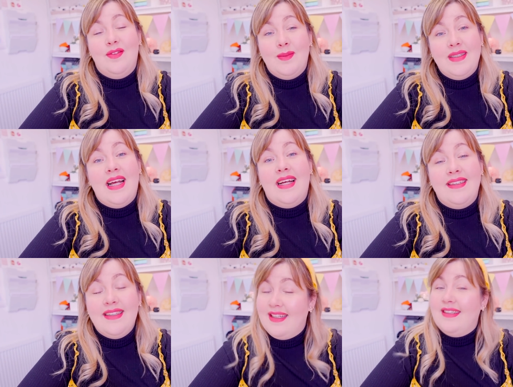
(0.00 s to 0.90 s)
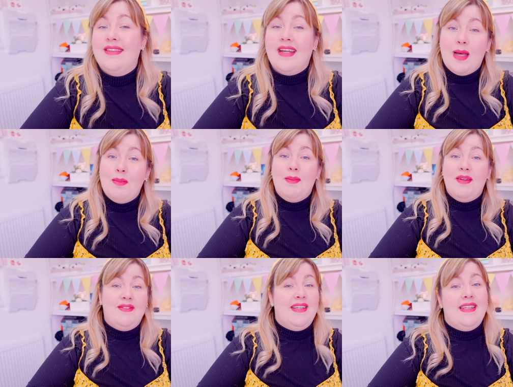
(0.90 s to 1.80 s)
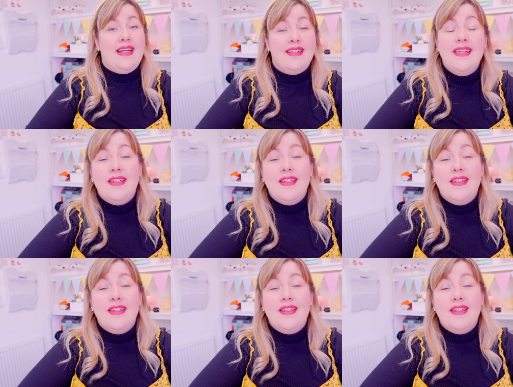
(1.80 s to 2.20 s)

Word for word: for my dad, and happy birthday dad,